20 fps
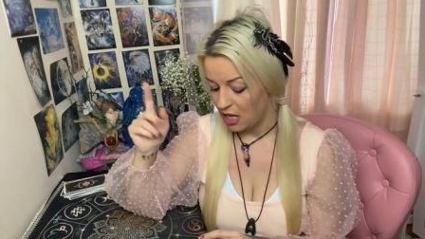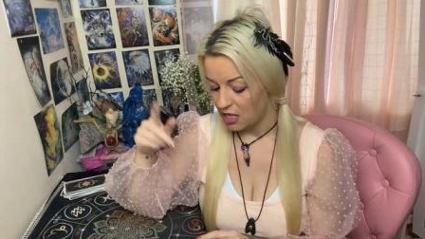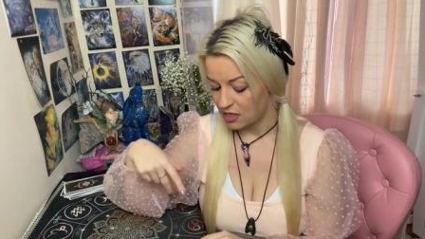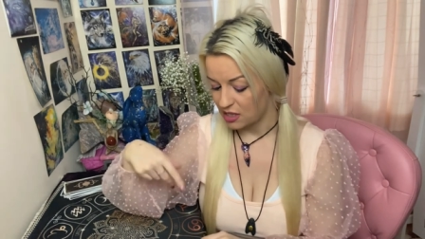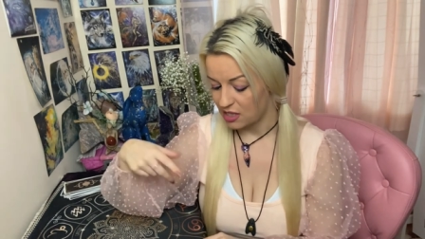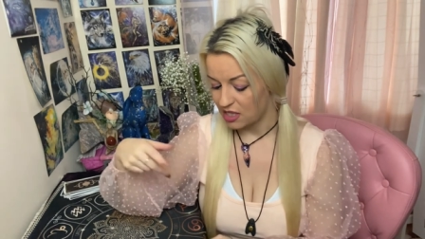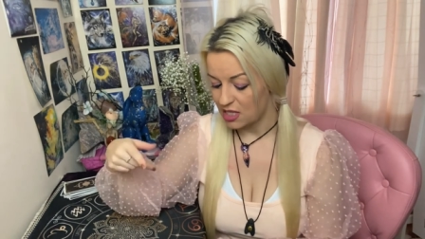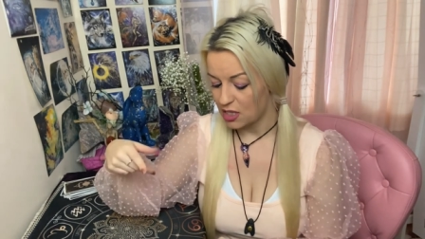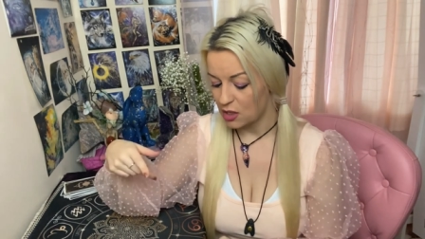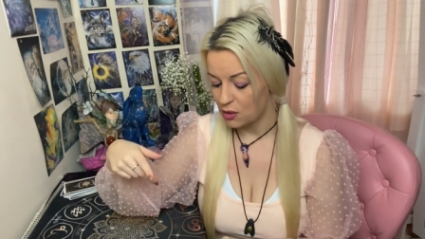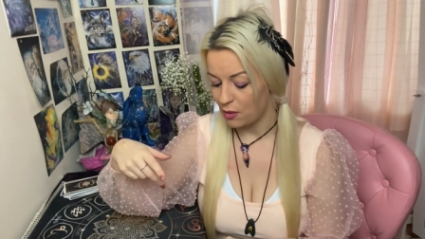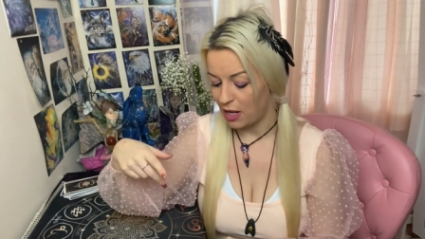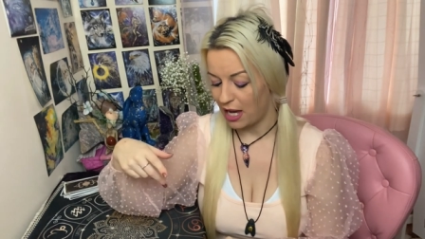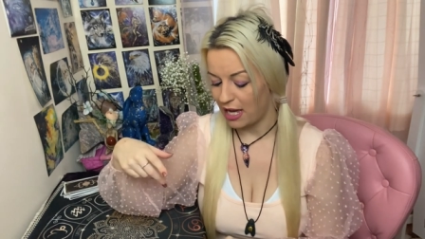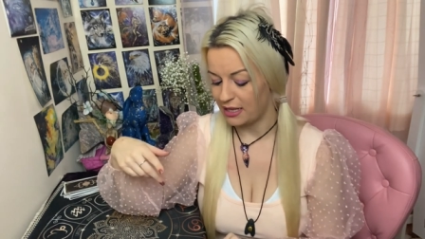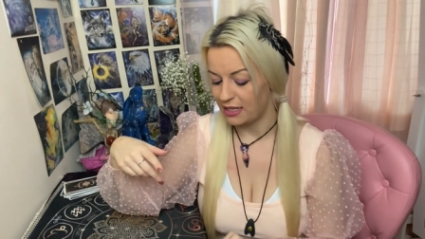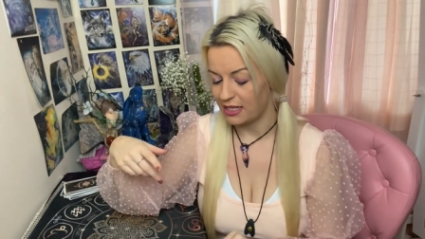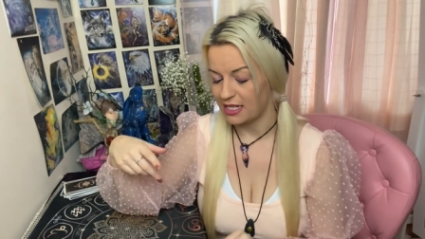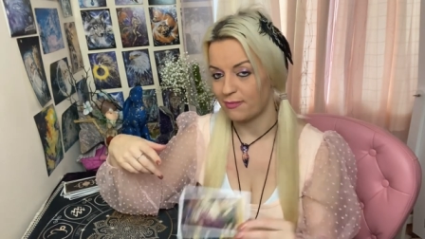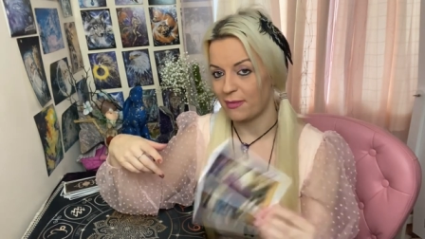So this is
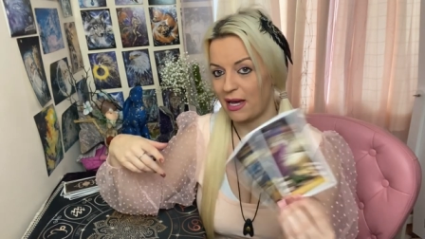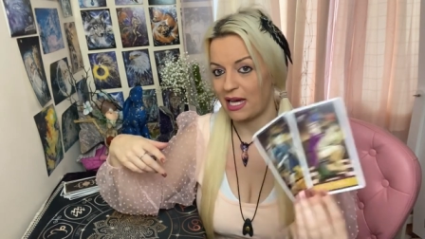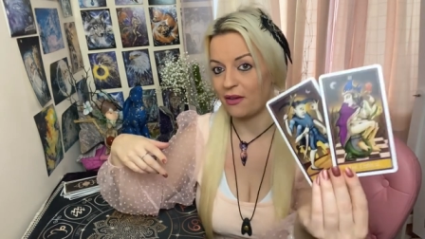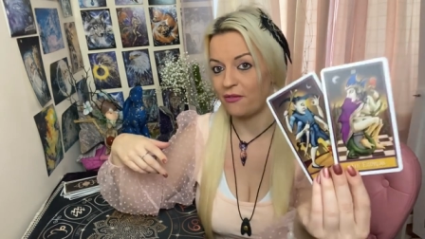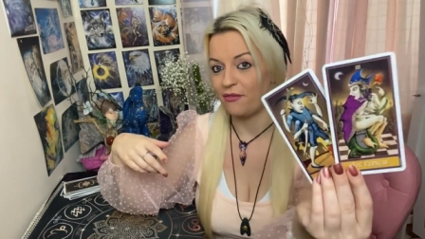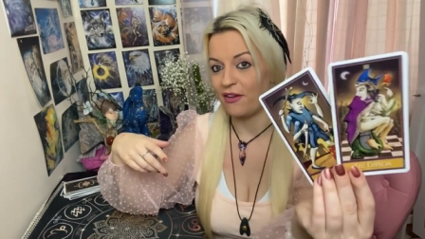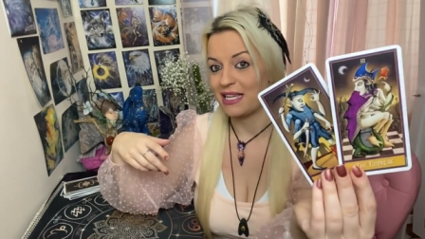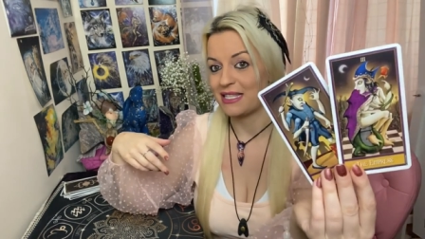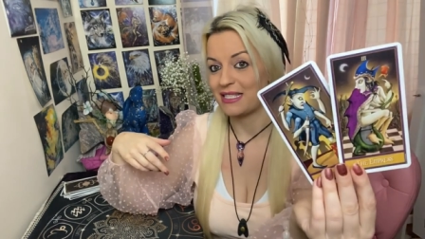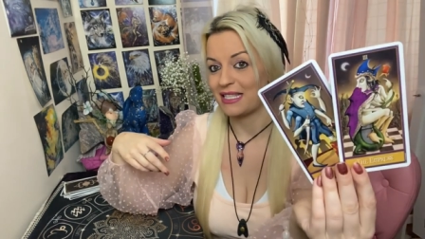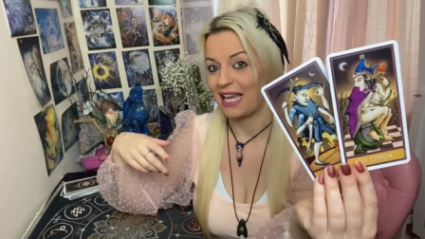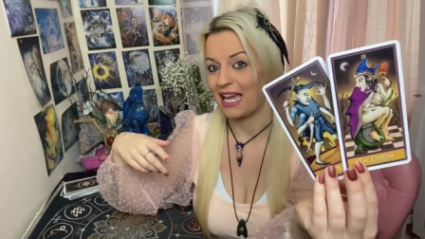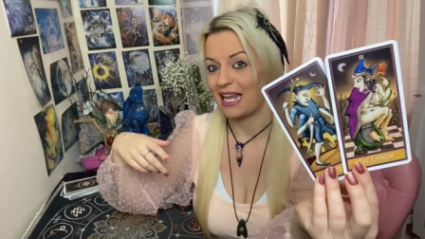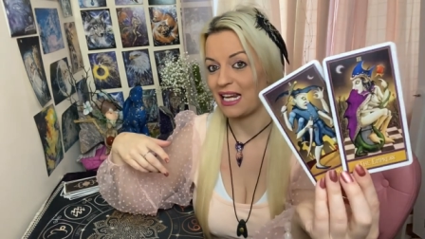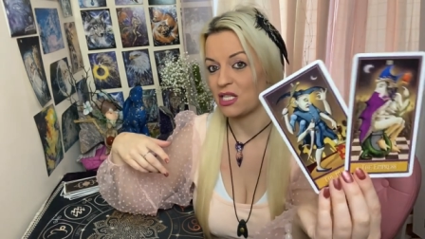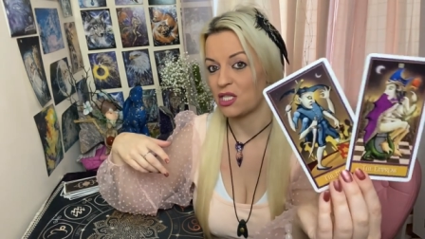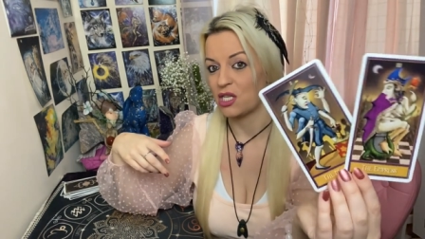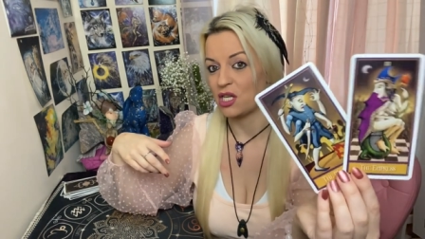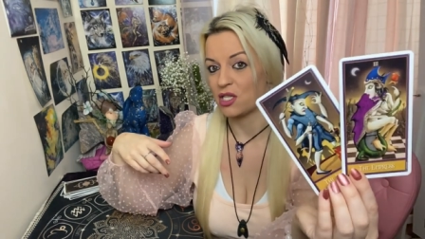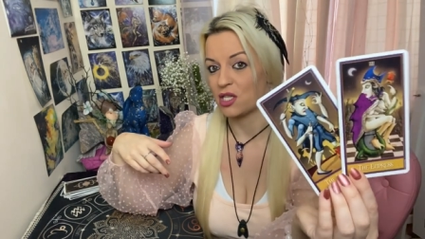why this manifesting
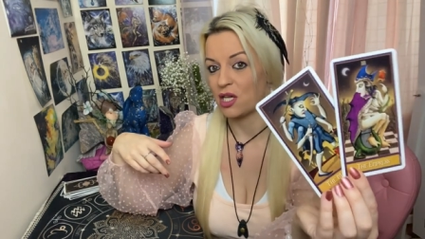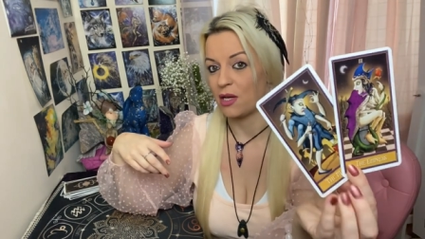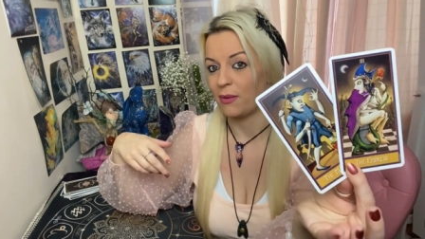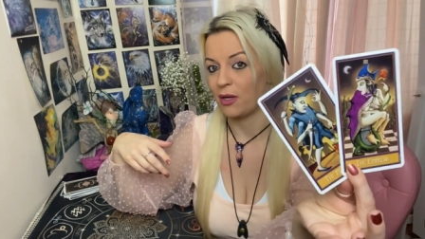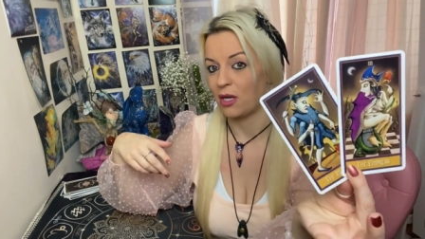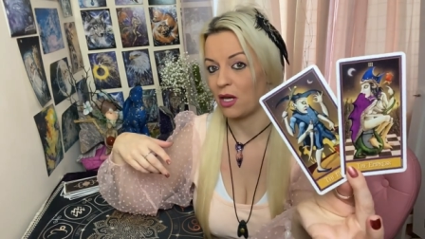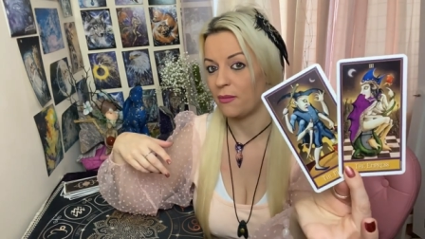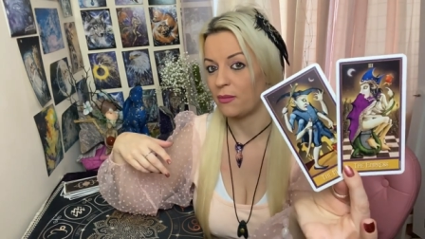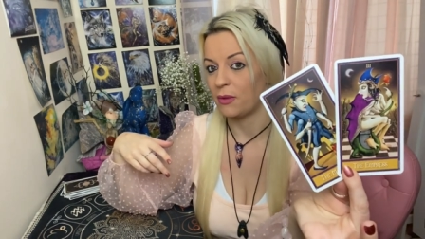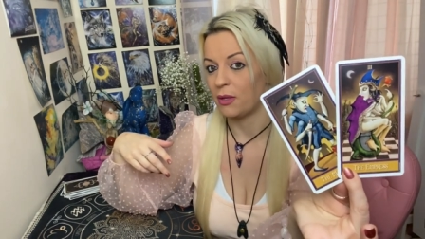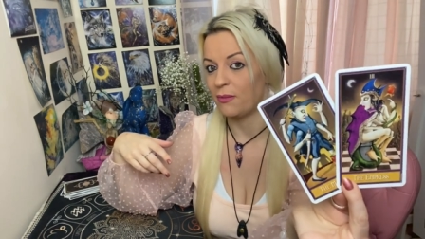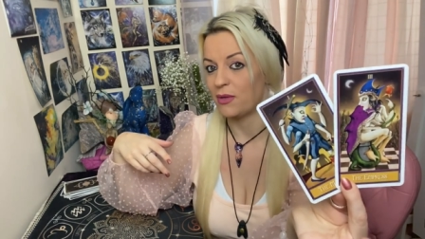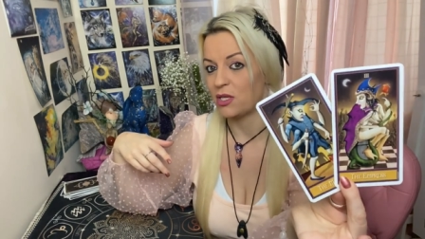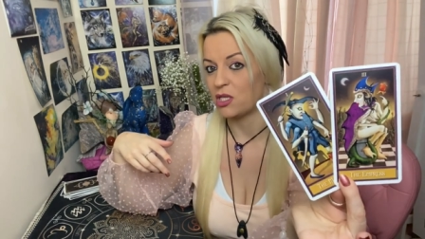energy is coming up, the